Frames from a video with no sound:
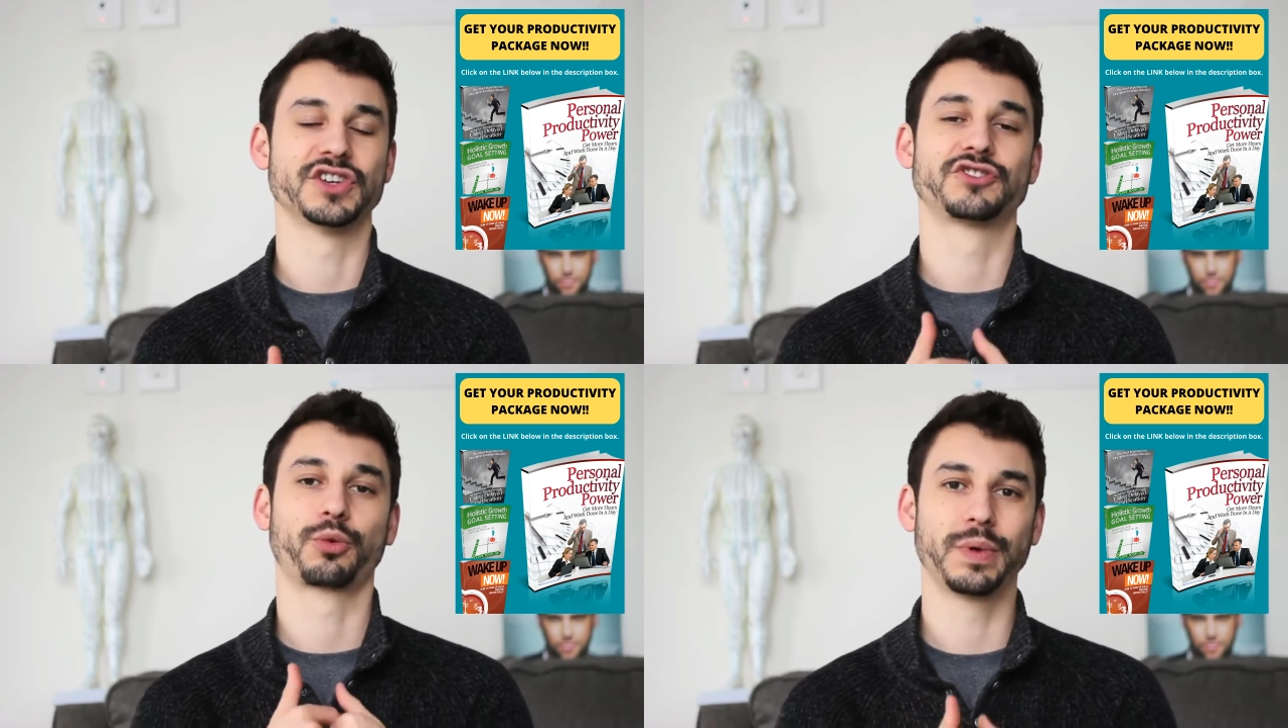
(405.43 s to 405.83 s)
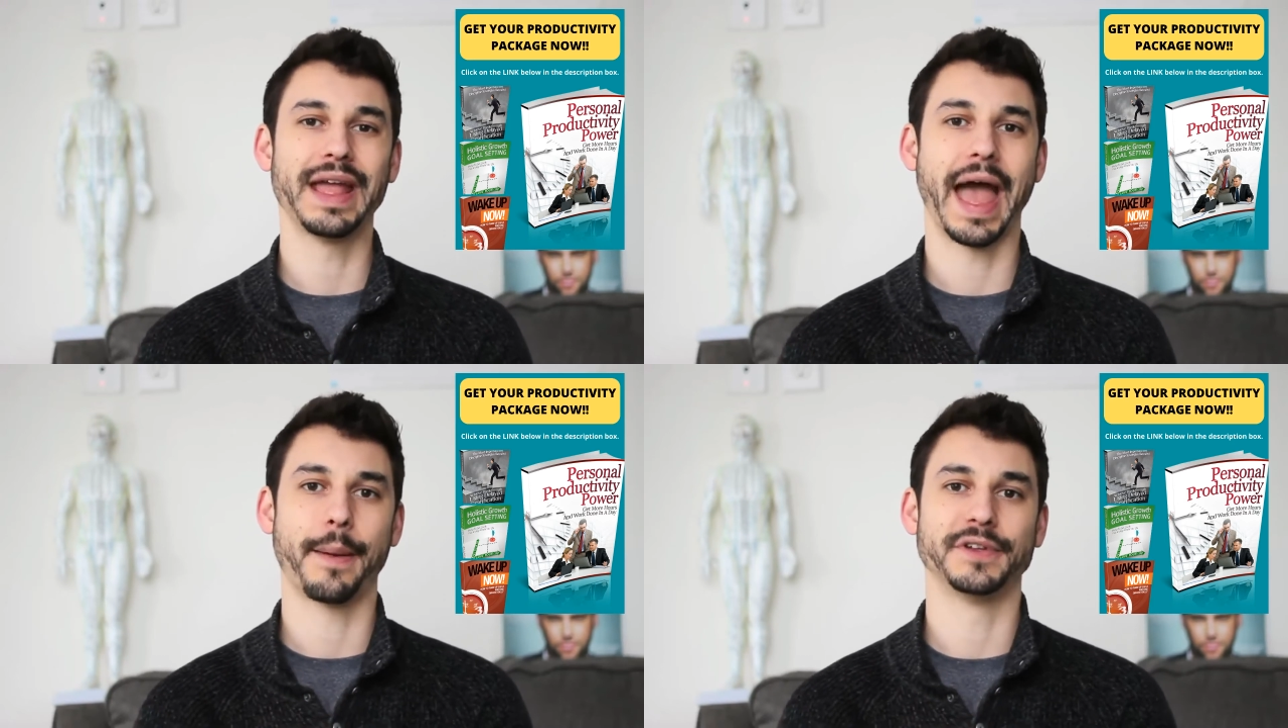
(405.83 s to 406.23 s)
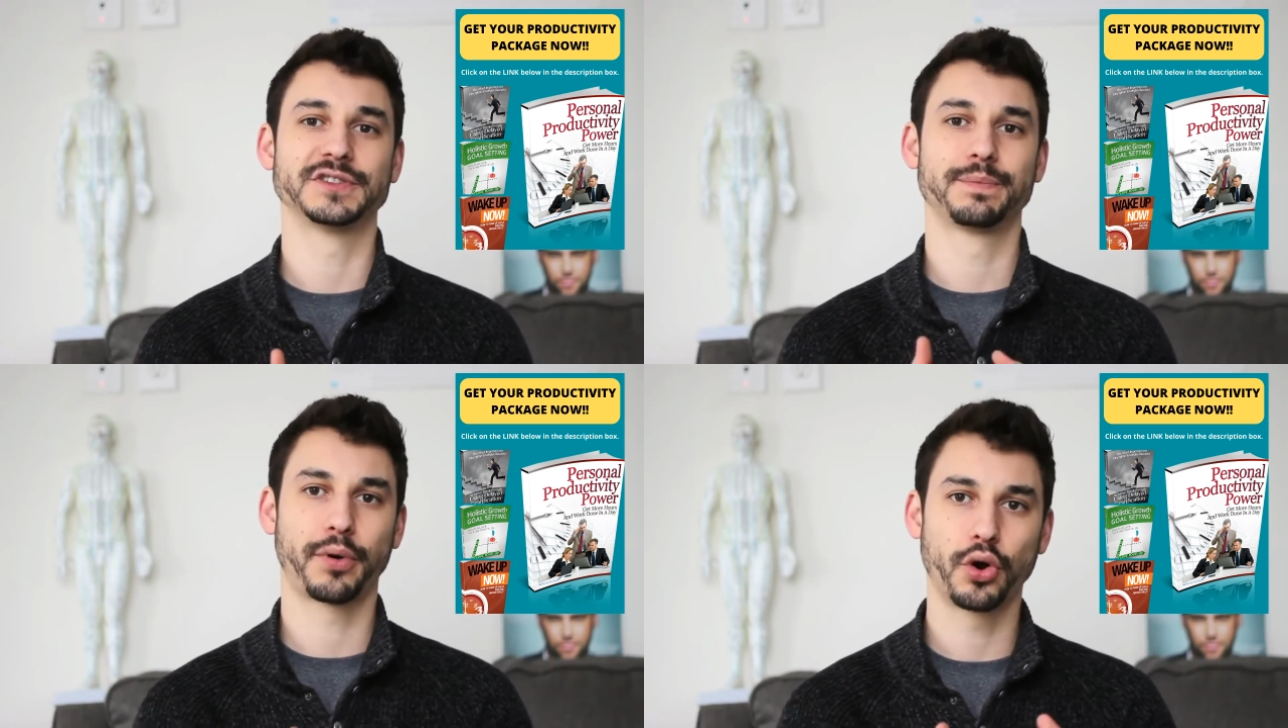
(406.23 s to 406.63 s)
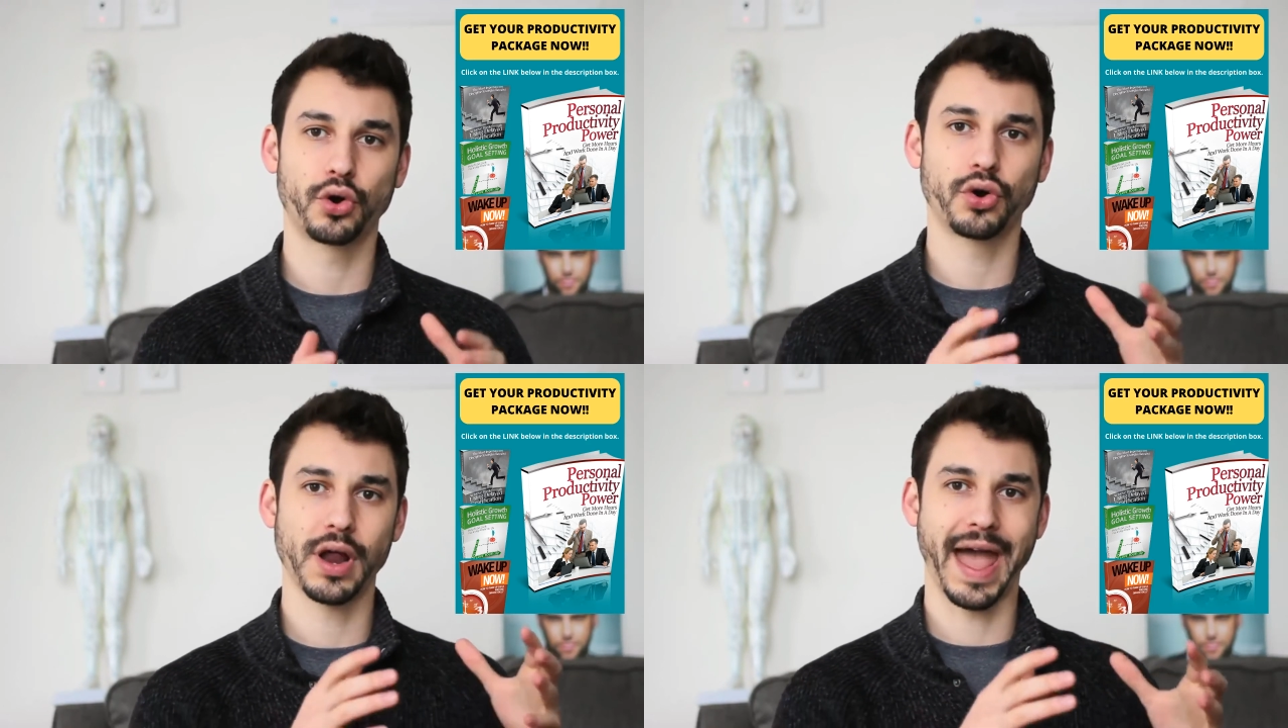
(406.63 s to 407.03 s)
just three habits
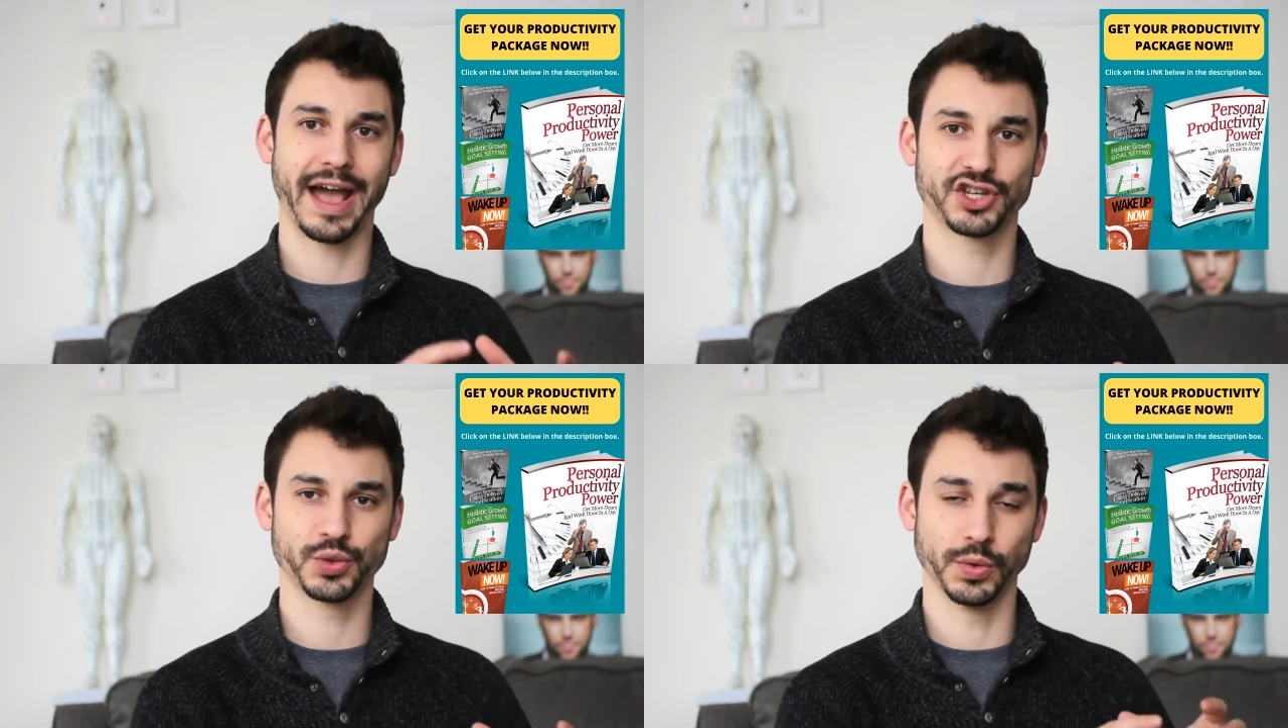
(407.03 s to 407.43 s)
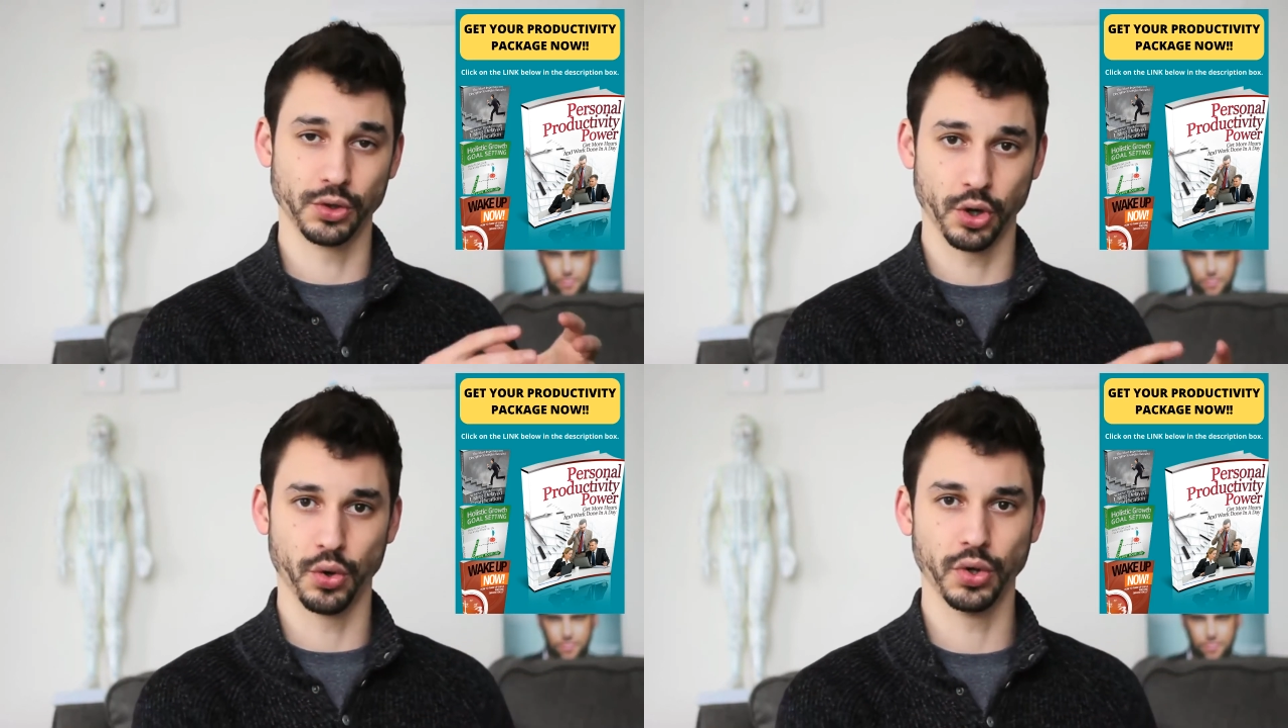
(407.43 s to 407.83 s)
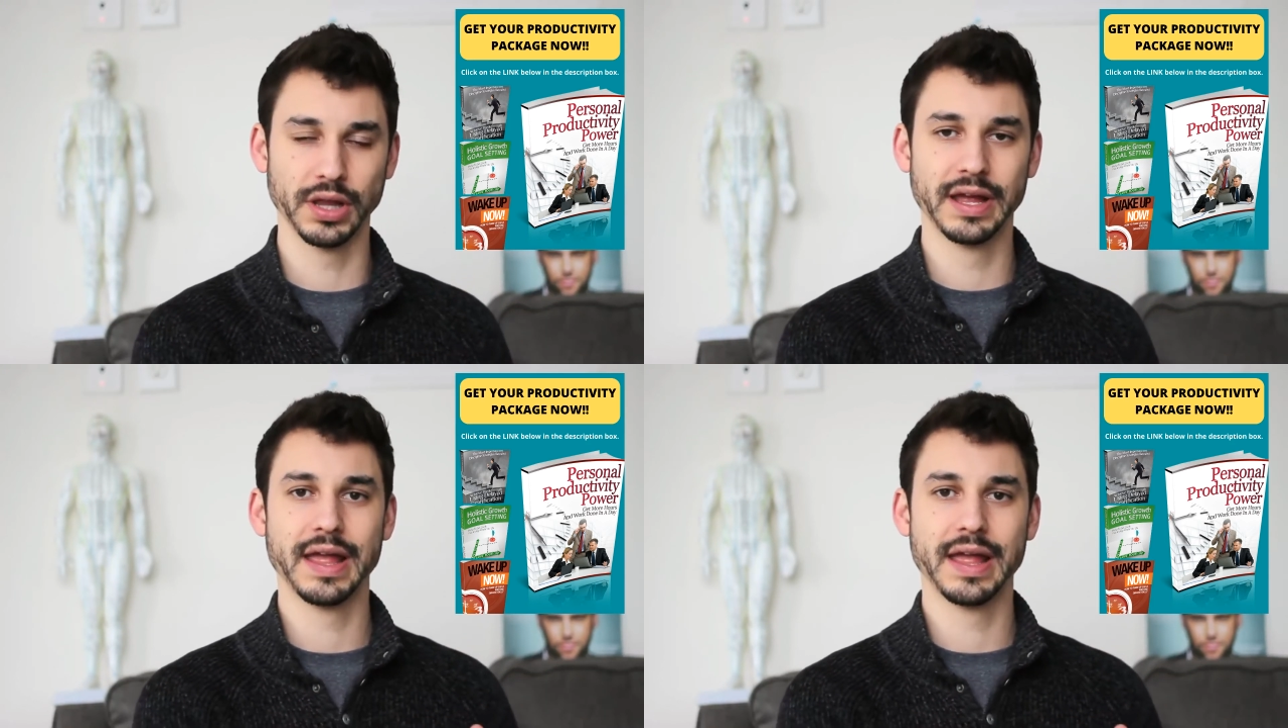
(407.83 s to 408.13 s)
per actual goal.